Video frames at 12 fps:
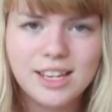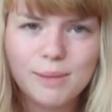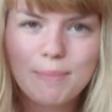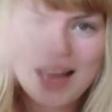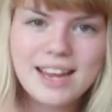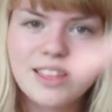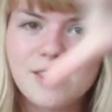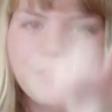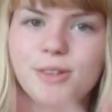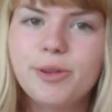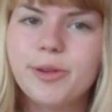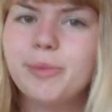And you're back in the
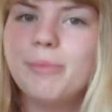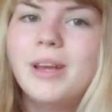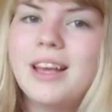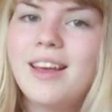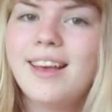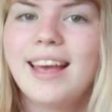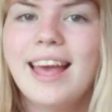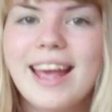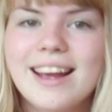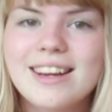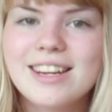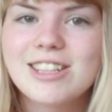room.
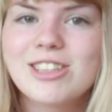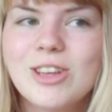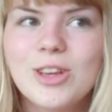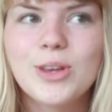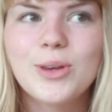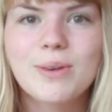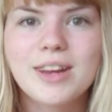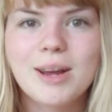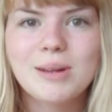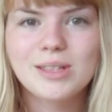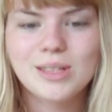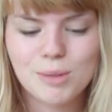Hey guys who are
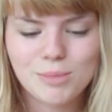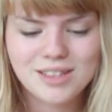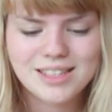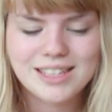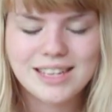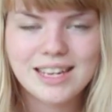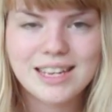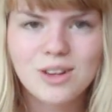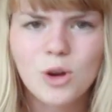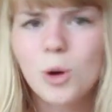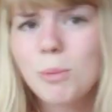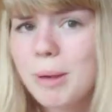going to Summer in the Sea,
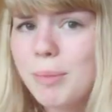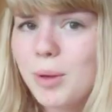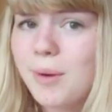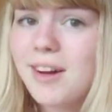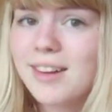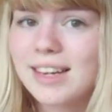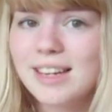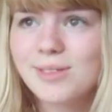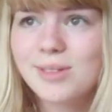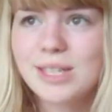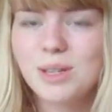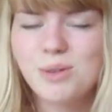or maybe you aren't and
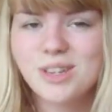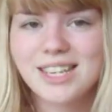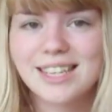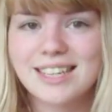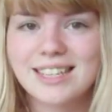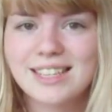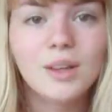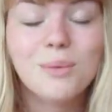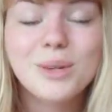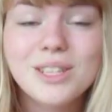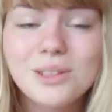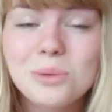you're still watching this,
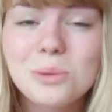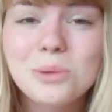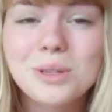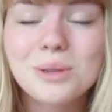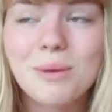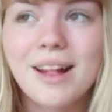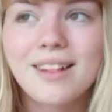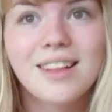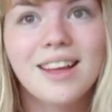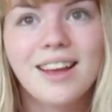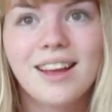which is cool as well.